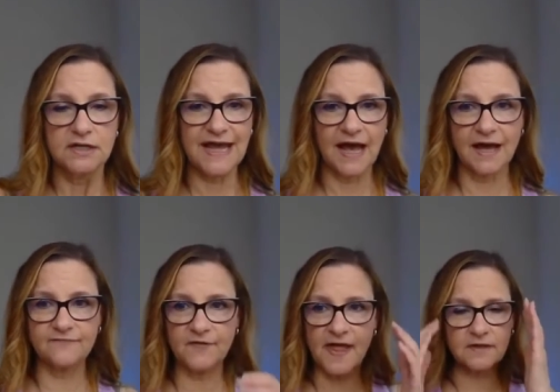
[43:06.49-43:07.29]
Yeah, I
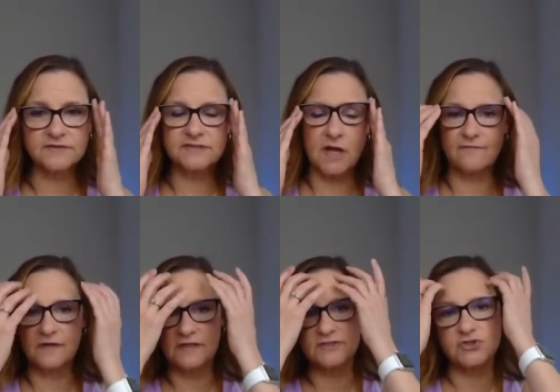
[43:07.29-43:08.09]
feel like he was
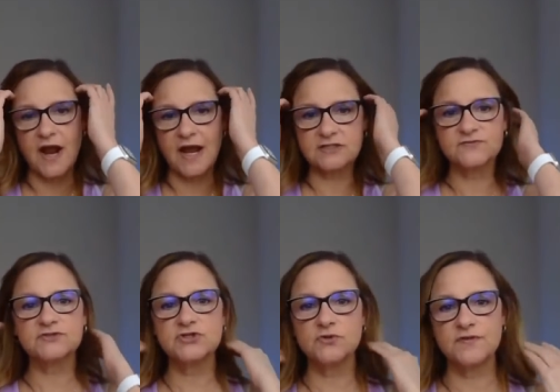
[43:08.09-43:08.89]
covering his tracks for
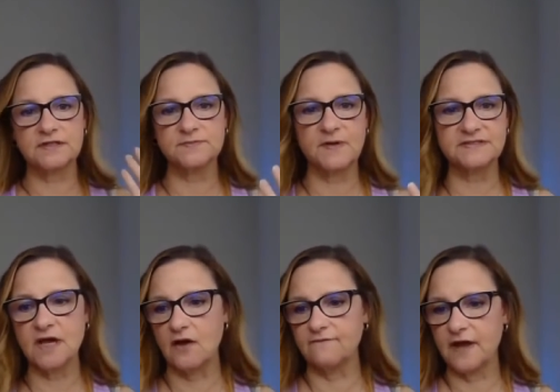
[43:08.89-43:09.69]
two things myself.